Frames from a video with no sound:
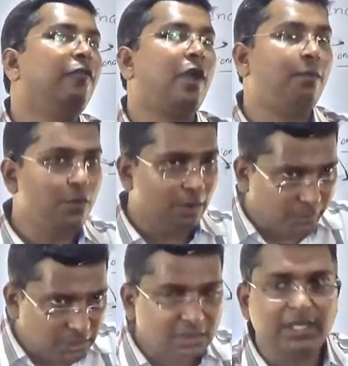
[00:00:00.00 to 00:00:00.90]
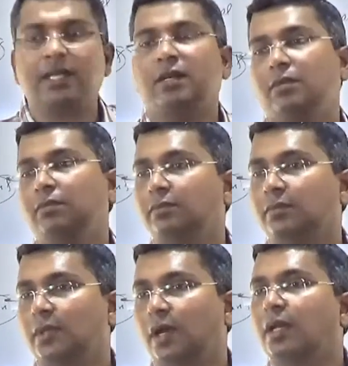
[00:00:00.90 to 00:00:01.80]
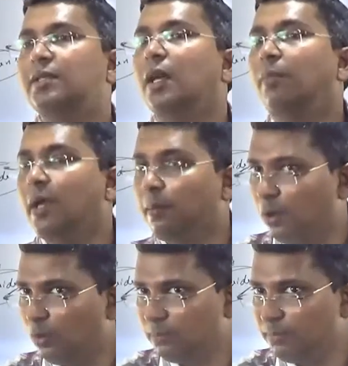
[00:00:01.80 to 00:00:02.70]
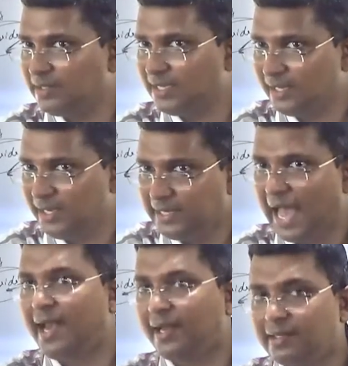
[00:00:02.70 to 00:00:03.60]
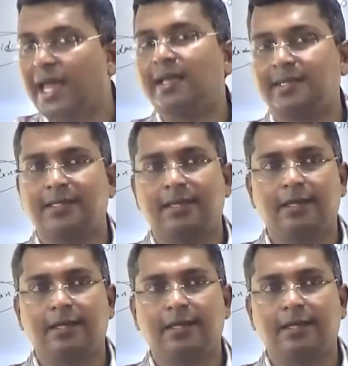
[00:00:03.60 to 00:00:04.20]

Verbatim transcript: from your personal income some amount basically direct tax